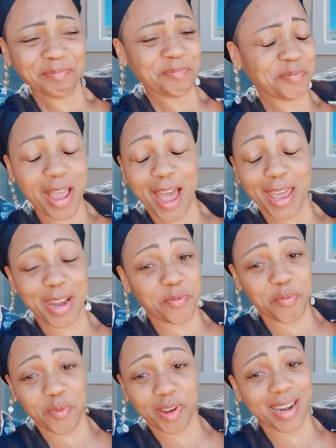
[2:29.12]
I didn't
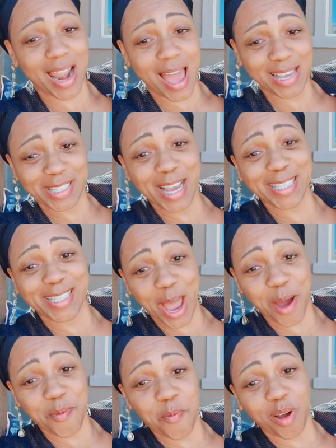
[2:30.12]
realize that that
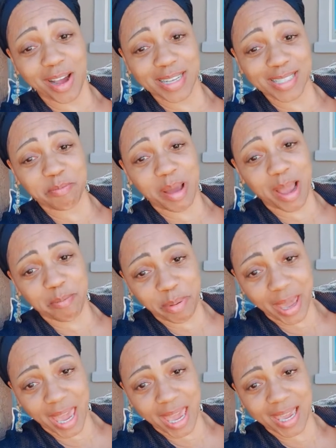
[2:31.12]
was my
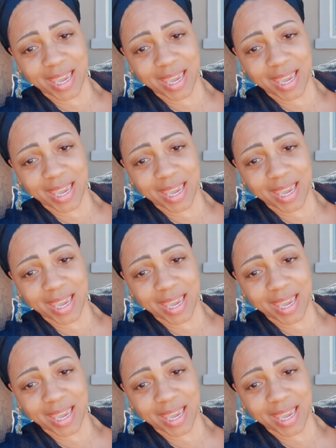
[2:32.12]
pay.